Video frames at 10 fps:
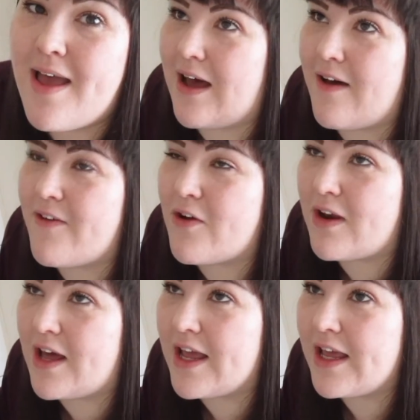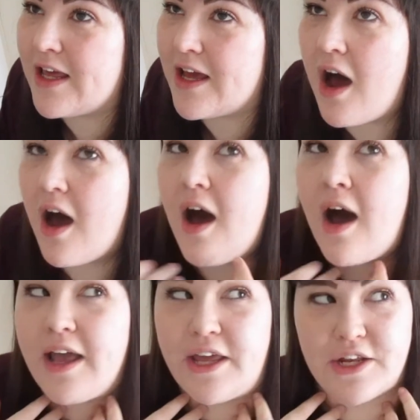I feel like
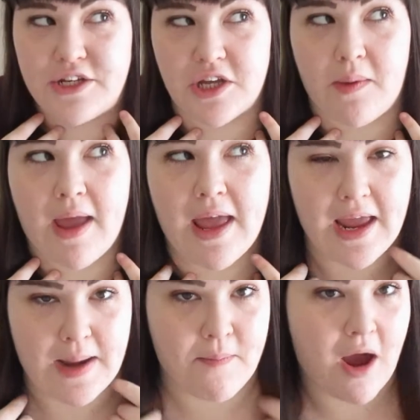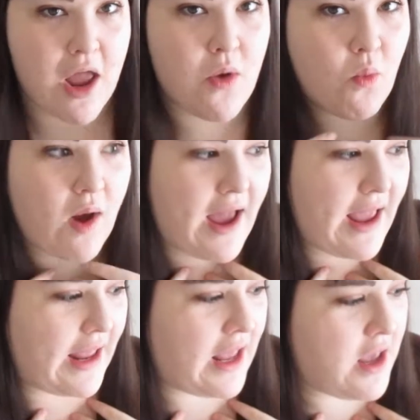I can do it in my own
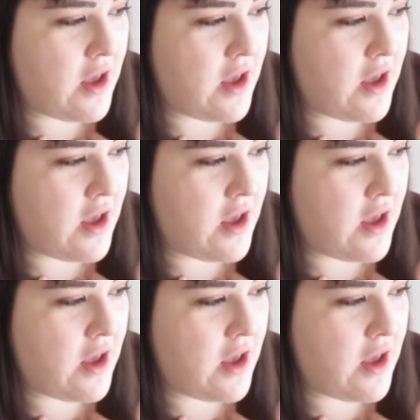way,